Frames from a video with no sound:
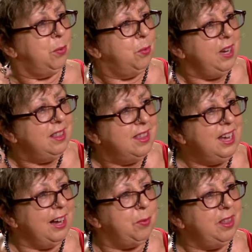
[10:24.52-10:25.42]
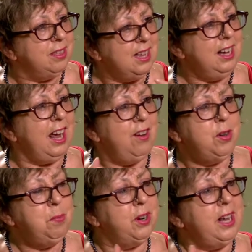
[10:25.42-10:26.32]
we think. We think
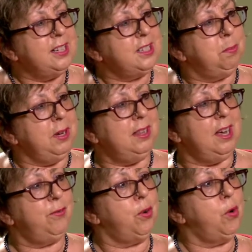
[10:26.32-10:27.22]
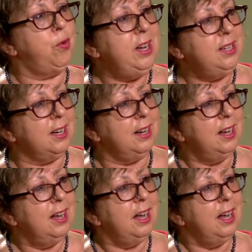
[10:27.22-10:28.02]
everybody has to be there for a reason.